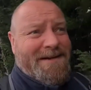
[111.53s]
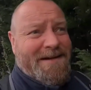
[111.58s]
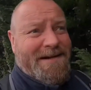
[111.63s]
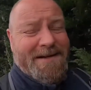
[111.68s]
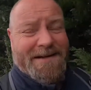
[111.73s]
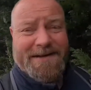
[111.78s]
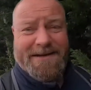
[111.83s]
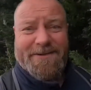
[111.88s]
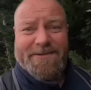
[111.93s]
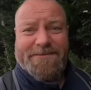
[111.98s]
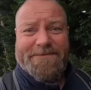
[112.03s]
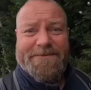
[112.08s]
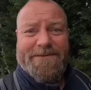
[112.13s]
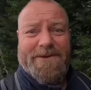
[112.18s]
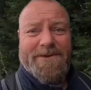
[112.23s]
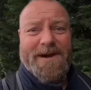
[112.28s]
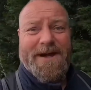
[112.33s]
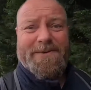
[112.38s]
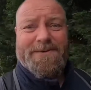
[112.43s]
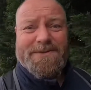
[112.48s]
kill
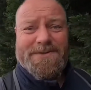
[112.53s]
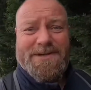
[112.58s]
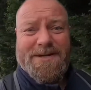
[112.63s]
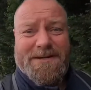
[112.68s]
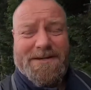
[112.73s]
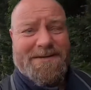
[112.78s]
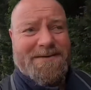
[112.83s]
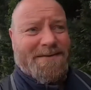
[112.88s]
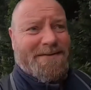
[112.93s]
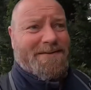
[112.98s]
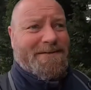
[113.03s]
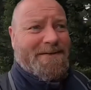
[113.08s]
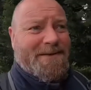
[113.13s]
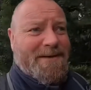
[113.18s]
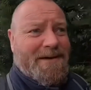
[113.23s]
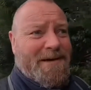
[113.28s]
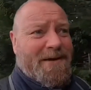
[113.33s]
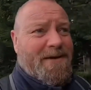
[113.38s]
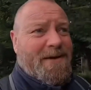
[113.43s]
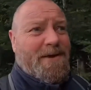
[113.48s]
4 hours
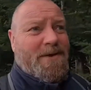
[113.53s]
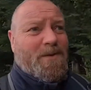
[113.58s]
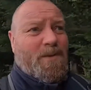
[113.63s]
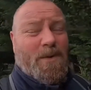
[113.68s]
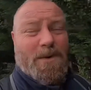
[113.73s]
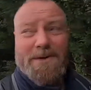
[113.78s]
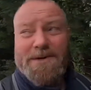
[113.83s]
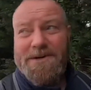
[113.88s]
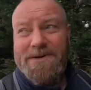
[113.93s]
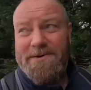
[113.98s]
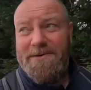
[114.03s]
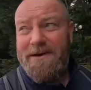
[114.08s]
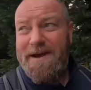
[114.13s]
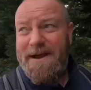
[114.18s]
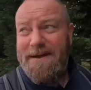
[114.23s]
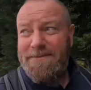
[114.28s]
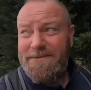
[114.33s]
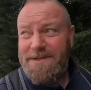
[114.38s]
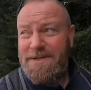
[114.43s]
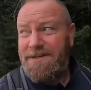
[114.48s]
wandering
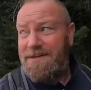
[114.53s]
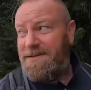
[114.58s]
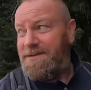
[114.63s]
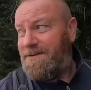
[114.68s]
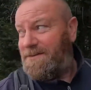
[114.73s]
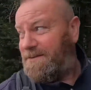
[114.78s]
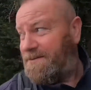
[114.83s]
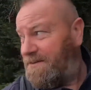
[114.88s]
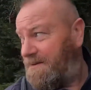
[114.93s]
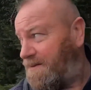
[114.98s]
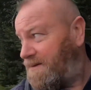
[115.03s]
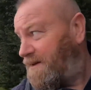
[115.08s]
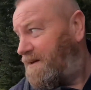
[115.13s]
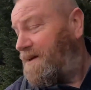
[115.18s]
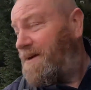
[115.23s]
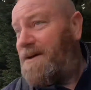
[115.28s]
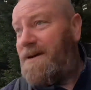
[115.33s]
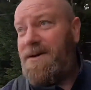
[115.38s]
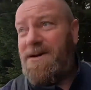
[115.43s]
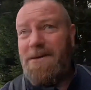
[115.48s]
around
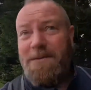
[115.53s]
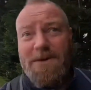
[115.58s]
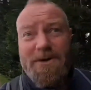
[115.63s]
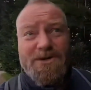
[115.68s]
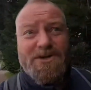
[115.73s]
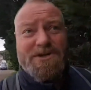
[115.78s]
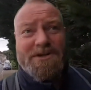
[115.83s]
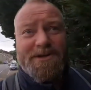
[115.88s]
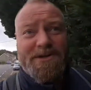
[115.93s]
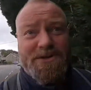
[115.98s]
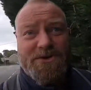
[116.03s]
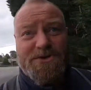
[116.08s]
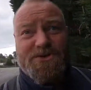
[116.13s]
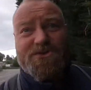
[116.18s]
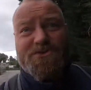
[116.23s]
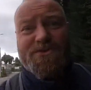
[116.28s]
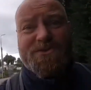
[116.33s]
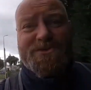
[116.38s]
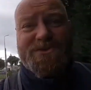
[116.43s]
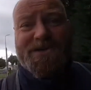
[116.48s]
a commercial
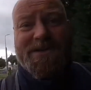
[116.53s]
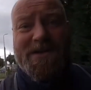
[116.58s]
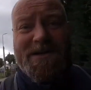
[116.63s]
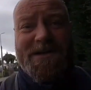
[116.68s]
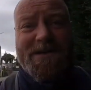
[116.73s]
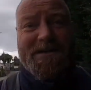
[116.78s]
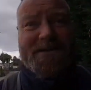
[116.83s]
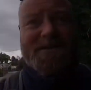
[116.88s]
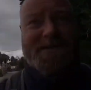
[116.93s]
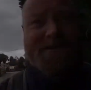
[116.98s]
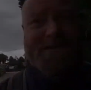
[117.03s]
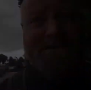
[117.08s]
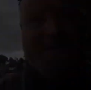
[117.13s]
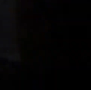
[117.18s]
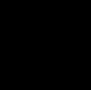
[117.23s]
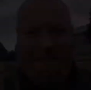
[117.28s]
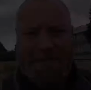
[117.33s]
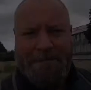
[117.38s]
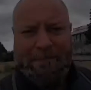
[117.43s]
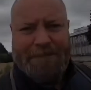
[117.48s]
industrial site.
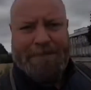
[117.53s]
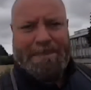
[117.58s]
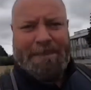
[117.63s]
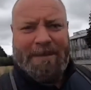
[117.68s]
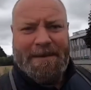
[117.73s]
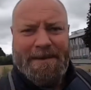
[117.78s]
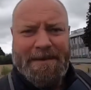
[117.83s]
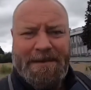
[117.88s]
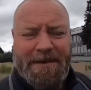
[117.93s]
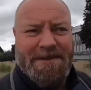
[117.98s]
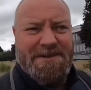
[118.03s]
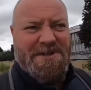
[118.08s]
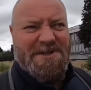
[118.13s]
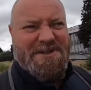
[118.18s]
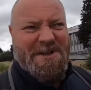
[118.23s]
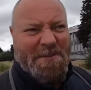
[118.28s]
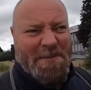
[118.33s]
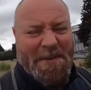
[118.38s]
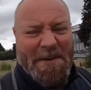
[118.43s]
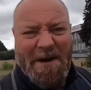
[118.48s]
To
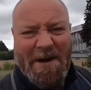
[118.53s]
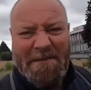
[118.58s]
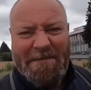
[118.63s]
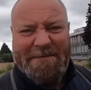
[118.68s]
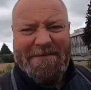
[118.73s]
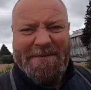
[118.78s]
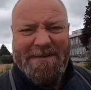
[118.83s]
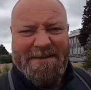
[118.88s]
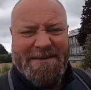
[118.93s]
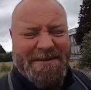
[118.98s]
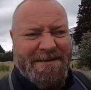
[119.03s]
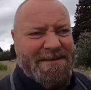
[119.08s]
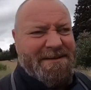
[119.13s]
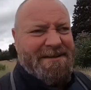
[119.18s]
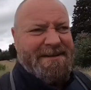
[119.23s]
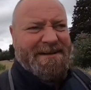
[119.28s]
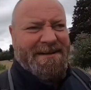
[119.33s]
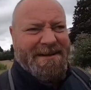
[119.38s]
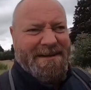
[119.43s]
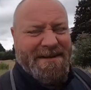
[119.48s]
top it off,
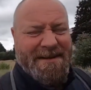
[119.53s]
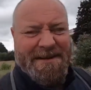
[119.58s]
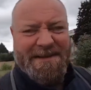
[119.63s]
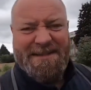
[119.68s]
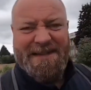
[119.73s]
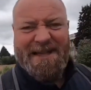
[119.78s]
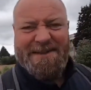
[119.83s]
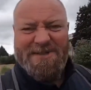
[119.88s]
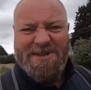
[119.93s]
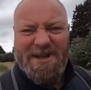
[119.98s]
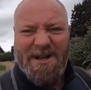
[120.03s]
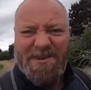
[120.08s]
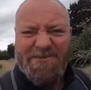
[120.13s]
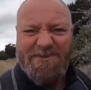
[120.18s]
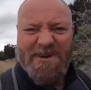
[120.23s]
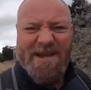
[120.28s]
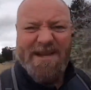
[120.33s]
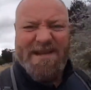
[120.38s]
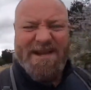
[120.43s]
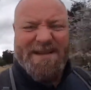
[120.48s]
it's now started
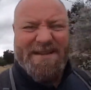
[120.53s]
raining.